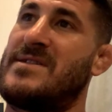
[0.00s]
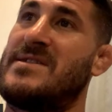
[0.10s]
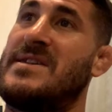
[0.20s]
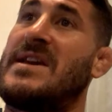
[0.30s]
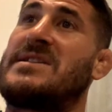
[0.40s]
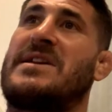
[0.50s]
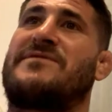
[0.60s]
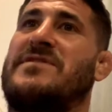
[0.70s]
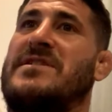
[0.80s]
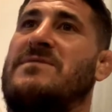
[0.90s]
Yeah,
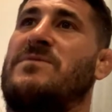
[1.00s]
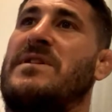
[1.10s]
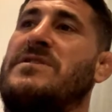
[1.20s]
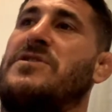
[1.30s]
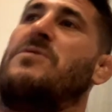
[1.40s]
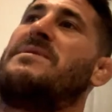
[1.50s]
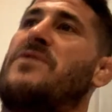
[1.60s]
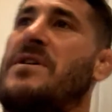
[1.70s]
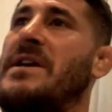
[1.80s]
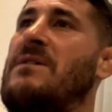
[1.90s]
definitely. We've
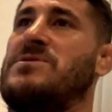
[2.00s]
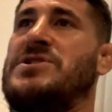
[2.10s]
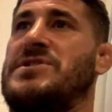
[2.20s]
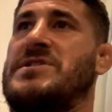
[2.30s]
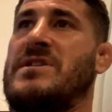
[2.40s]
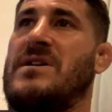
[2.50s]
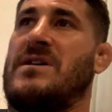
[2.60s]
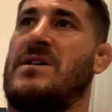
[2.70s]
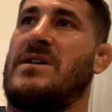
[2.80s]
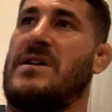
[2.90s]
already. I was just
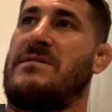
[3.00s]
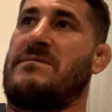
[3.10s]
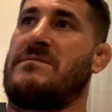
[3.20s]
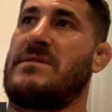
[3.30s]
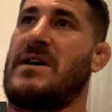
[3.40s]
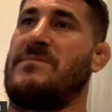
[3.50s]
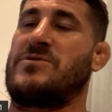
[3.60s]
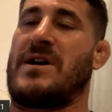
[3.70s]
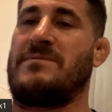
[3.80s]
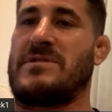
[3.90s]
in Abu
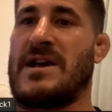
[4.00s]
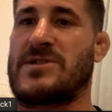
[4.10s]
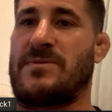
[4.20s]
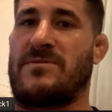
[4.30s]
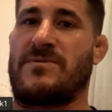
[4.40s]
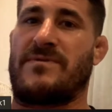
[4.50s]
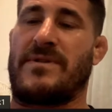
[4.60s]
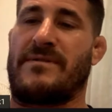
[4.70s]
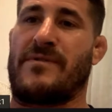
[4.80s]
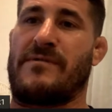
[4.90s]
Dhabi last week with one of our